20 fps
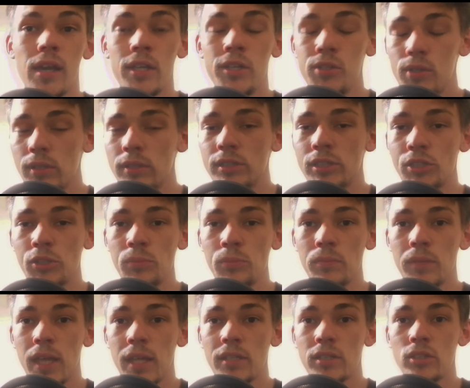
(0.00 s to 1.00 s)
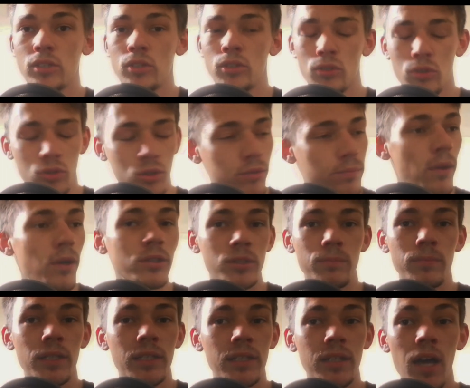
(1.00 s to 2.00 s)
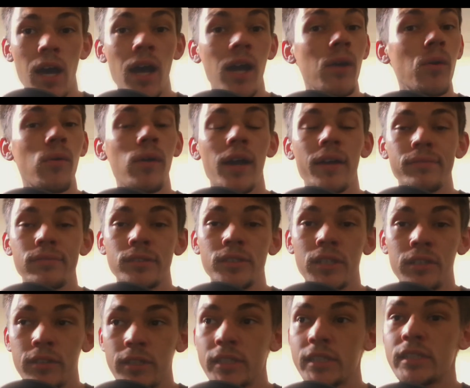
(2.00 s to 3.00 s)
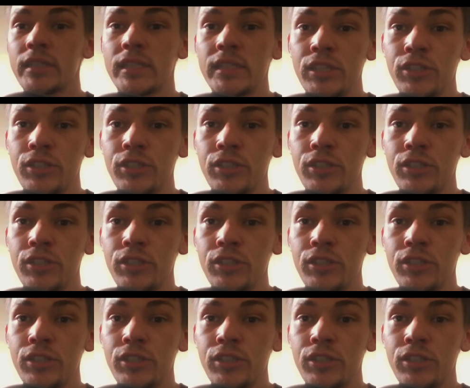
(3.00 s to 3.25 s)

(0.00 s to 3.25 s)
and you consume that, you could possibly die or have serious